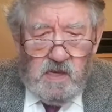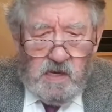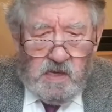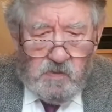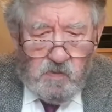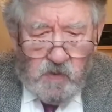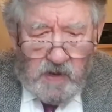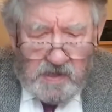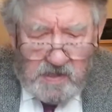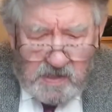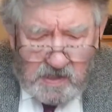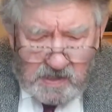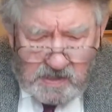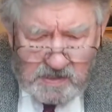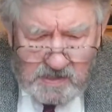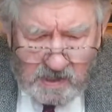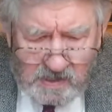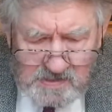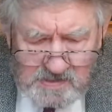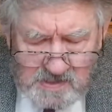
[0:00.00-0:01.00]
And when
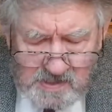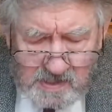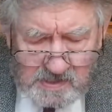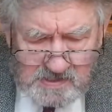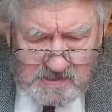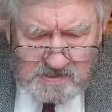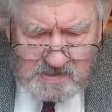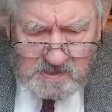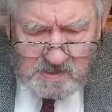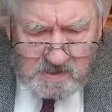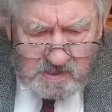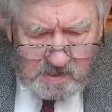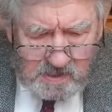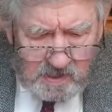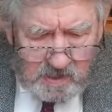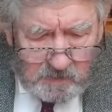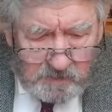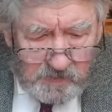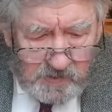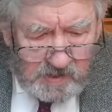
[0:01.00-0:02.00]
he does this,
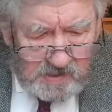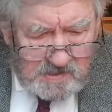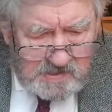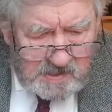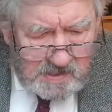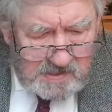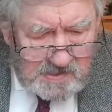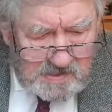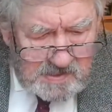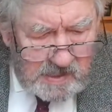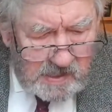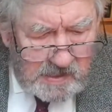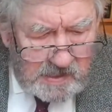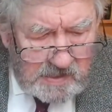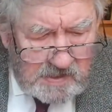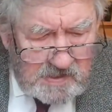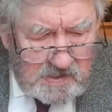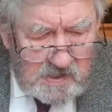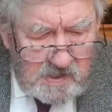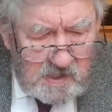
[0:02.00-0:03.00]
he brings these
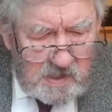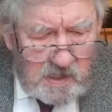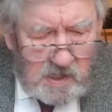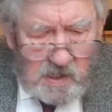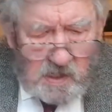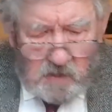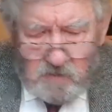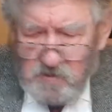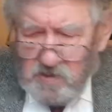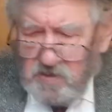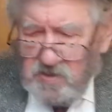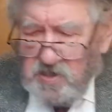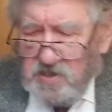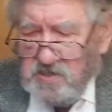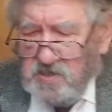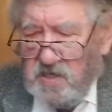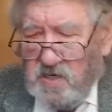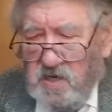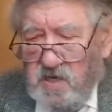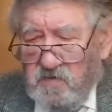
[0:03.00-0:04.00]
signs. I want to
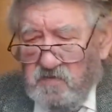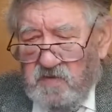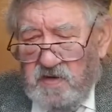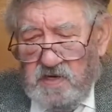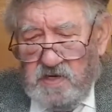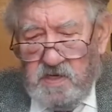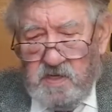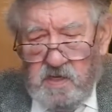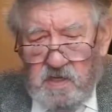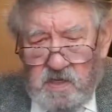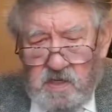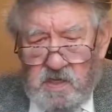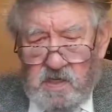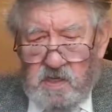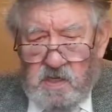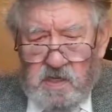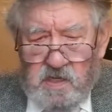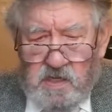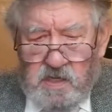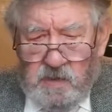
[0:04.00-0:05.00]
just read
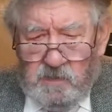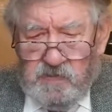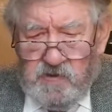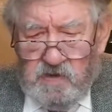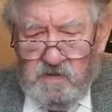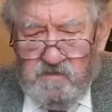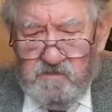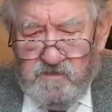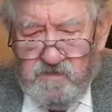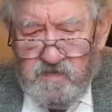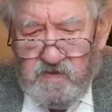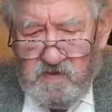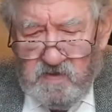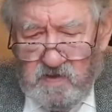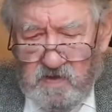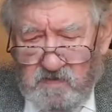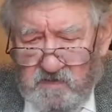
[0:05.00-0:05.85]
a couple of